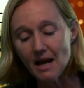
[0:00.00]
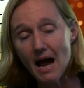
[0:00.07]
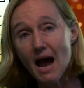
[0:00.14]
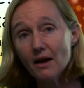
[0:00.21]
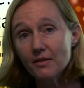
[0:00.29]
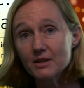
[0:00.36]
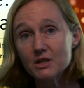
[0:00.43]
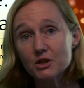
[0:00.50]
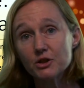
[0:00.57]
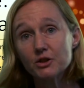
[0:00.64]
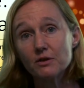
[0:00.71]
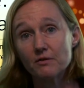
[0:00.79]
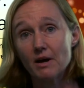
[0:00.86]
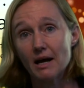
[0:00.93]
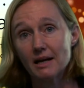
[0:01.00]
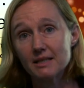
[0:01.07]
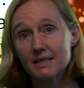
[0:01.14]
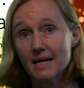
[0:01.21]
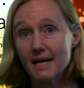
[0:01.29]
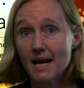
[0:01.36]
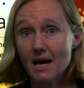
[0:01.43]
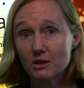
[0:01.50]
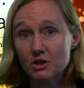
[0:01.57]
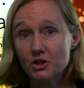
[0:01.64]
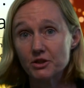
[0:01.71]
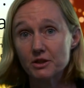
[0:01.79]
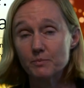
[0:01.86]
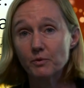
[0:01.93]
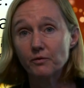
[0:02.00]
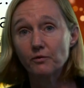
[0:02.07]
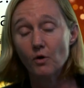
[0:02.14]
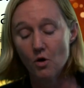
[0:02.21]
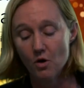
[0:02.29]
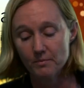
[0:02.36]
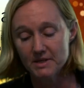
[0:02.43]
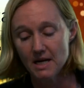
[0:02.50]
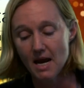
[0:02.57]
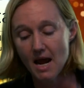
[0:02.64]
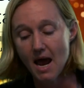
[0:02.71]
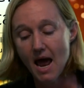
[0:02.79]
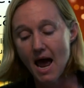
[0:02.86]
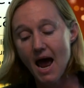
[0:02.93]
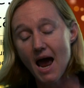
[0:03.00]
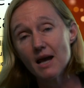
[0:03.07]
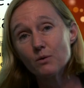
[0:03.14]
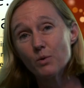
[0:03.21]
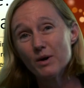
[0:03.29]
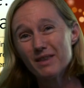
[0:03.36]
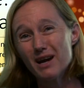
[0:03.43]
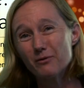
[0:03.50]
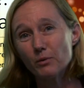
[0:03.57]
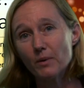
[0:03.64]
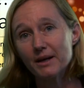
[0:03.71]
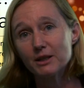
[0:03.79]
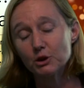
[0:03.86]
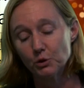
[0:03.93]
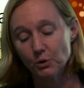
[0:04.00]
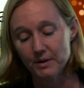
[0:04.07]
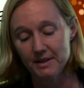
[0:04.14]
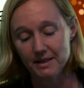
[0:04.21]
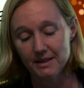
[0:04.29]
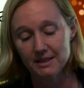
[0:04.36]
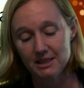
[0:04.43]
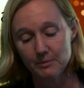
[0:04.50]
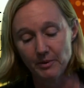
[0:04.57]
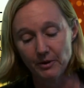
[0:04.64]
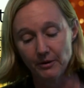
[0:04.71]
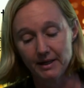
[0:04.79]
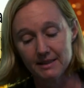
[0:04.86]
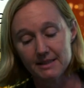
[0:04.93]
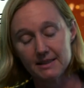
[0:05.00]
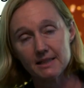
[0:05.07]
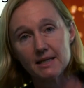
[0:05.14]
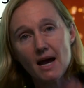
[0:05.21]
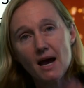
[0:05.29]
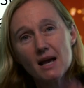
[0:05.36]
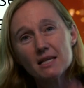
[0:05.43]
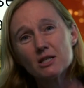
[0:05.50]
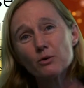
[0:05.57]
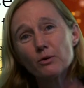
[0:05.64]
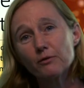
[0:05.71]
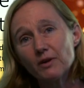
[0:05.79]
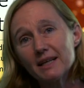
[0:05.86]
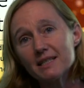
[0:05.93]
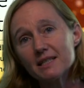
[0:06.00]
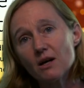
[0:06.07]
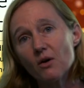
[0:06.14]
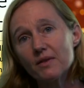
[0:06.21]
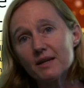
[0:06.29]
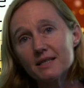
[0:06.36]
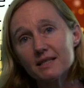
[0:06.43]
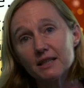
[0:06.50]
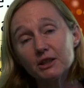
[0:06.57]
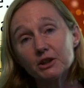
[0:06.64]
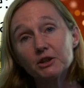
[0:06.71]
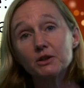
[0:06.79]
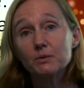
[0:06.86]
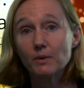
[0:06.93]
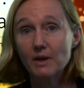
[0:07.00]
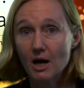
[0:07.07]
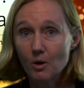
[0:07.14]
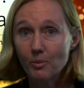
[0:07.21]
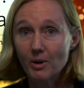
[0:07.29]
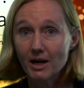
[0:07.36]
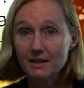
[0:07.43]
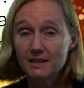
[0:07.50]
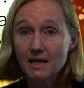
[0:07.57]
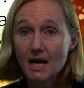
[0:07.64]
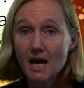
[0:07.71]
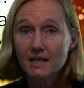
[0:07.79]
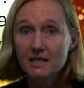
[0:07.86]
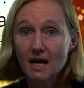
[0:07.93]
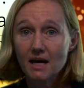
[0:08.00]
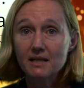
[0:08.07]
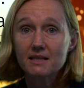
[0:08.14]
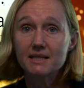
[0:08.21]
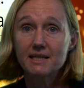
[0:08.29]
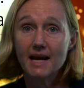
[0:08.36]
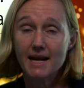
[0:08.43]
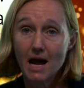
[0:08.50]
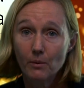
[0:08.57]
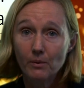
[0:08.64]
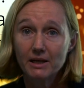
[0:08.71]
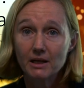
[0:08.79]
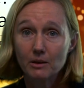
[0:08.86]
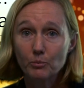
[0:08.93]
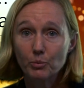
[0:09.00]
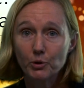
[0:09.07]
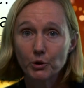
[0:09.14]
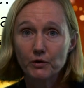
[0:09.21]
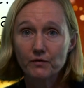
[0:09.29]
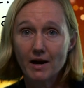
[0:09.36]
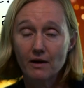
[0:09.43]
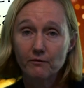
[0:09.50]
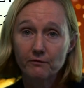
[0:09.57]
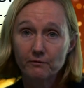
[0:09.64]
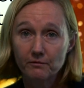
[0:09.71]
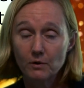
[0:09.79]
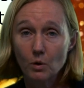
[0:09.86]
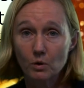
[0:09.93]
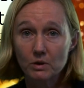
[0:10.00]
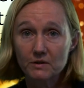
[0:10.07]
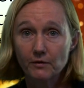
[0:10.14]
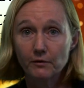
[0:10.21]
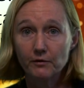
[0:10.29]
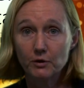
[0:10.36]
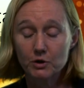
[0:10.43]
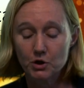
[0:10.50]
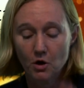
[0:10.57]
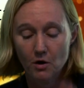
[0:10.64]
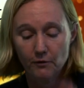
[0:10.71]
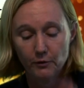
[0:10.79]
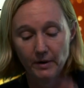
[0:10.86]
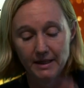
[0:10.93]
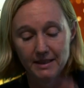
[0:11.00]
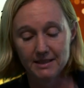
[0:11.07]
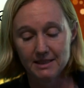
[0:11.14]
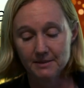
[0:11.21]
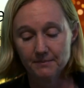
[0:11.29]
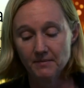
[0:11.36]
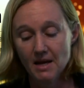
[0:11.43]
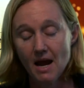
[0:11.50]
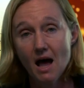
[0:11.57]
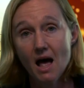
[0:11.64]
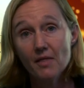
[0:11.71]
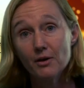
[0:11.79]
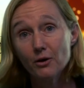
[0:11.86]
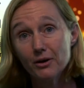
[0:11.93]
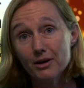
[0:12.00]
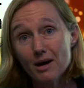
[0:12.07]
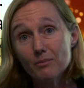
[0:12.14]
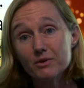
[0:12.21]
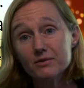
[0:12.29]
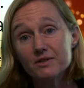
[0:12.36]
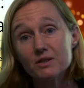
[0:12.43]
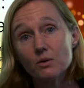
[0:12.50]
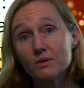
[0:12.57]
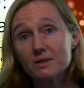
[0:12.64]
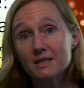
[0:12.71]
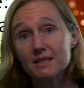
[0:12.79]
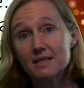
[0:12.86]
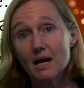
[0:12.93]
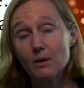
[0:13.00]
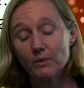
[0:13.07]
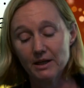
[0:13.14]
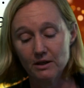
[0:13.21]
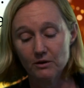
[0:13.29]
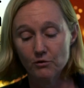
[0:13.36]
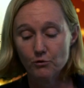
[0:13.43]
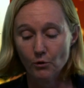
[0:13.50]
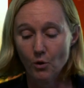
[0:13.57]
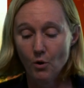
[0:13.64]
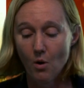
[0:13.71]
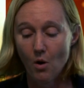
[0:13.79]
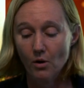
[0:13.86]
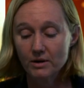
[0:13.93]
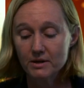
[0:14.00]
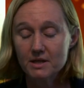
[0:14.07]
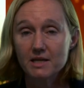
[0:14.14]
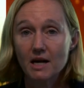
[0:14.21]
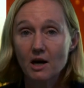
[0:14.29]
understand how students performed, and whether everyone enjoyed the experience. So reflecting on these issues will help us to understand how we can improve our course for future offerings. There are a number of sources that we can draw on to